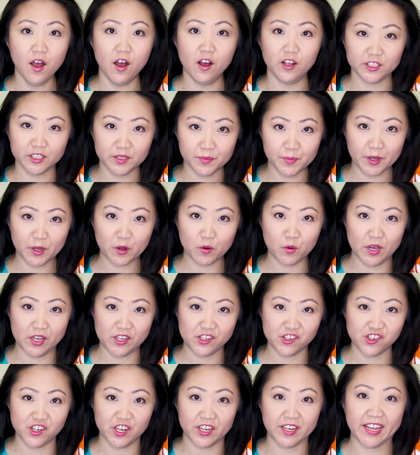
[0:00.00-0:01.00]
Ultimate
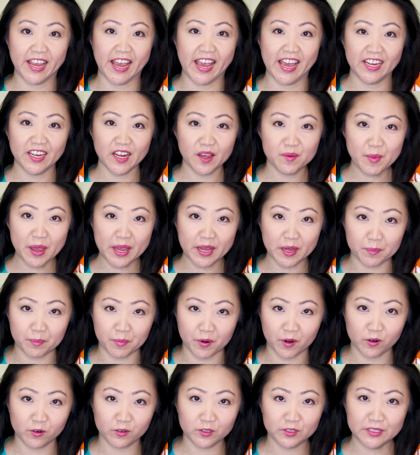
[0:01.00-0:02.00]
question, can I make a
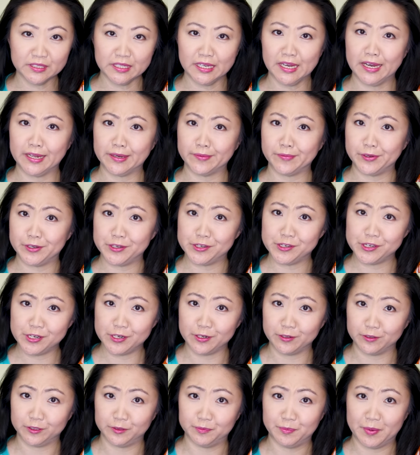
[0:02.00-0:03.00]
purse out of a
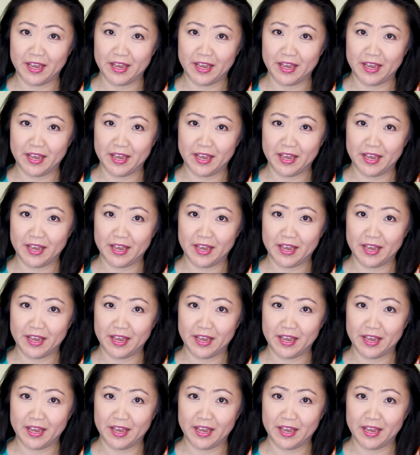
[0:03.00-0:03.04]
Cheetos